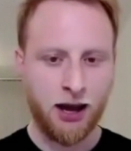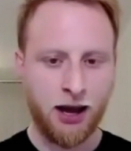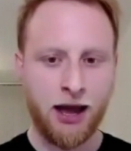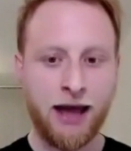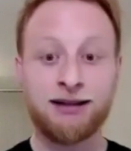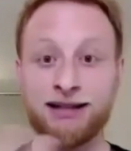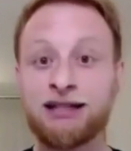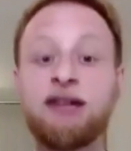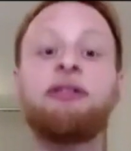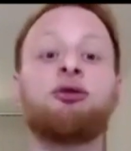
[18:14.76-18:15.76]
And
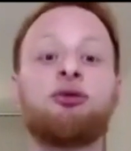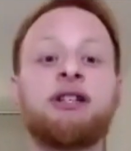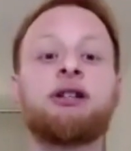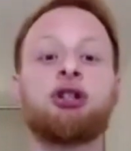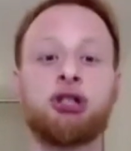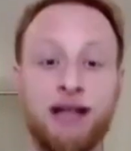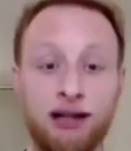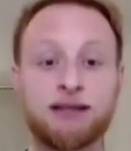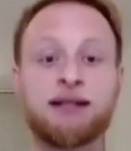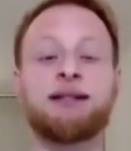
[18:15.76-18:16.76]
scientific research
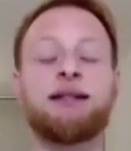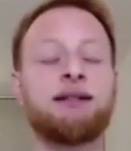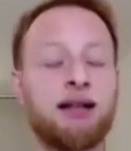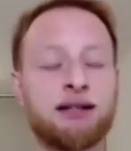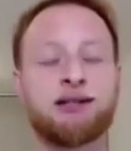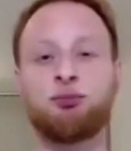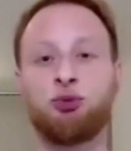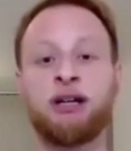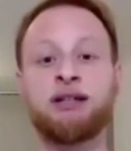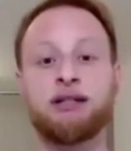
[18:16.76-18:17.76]
tells us that dance
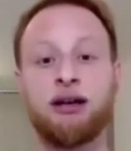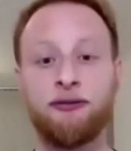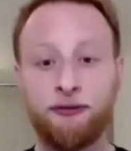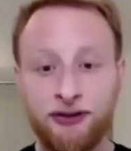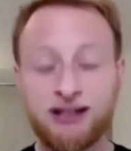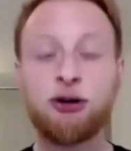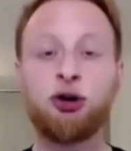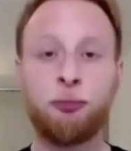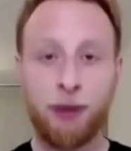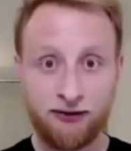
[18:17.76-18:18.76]
brings
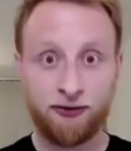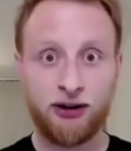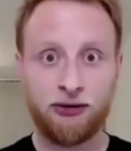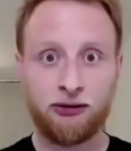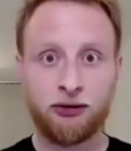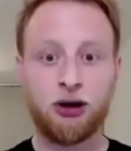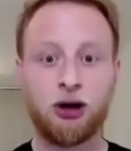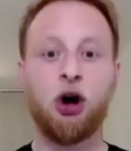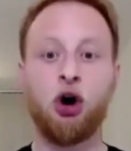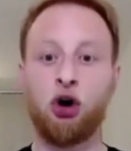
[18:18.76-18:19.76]
physical benefits
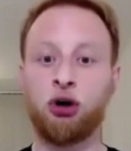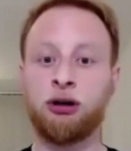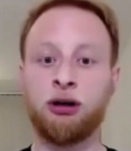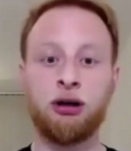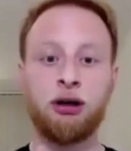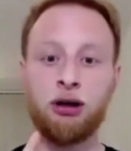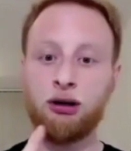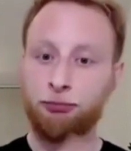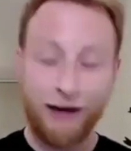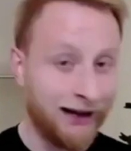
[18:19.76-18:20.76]
on
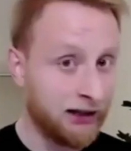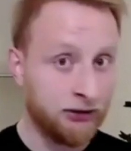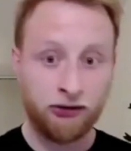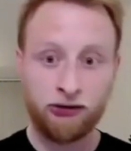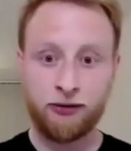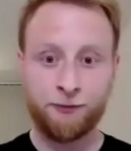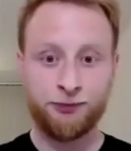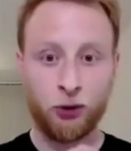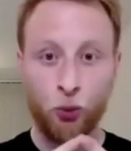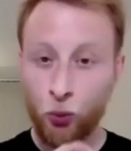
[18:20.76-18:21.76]
balance,
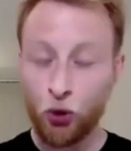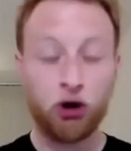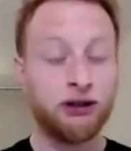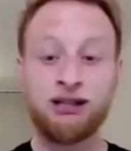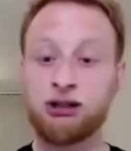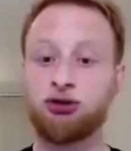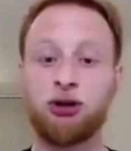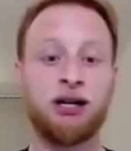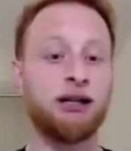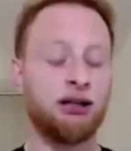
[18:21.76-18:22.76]
walking
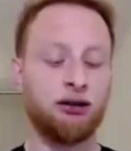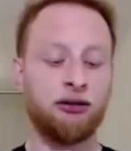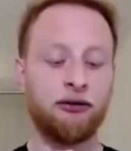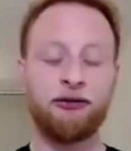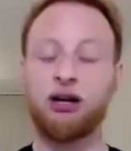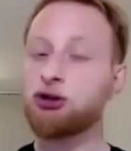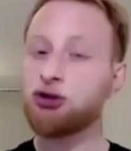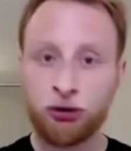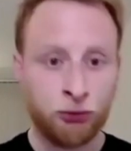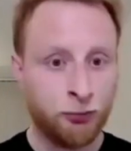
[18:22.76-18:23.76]
stride,
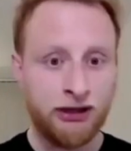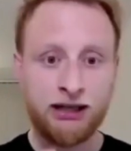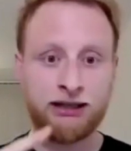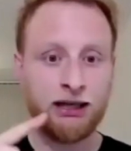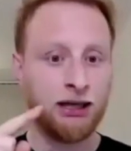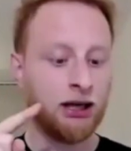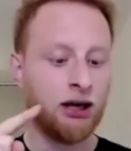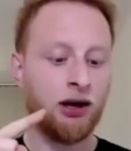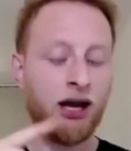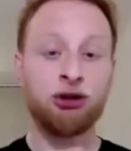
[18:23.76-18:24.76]
functional mobility,
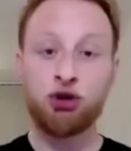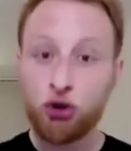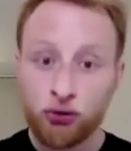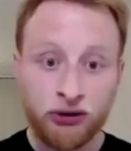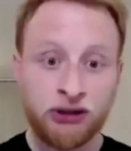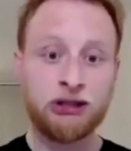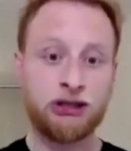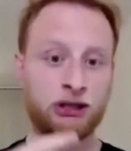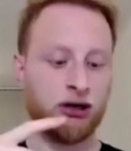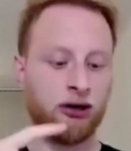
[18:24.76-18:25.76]

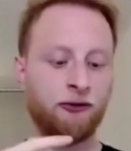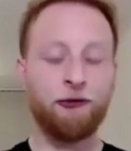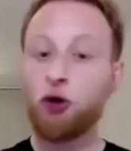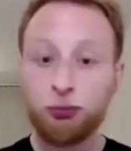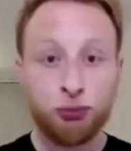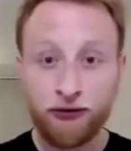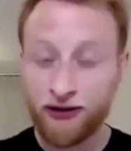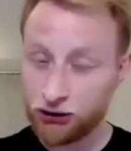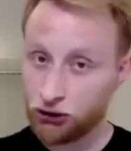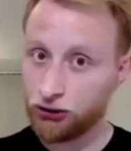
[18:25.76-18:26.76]
endurance, fall
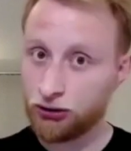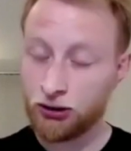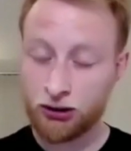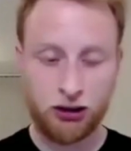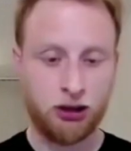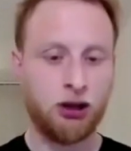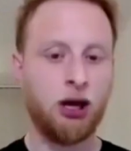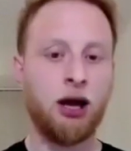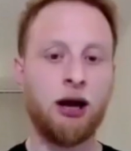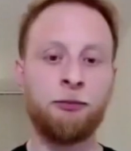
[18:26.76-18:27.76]
prevention,
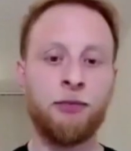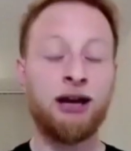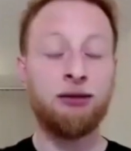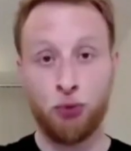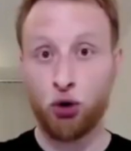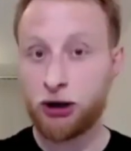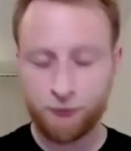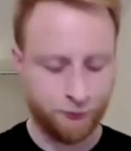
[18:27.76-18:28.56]
and more.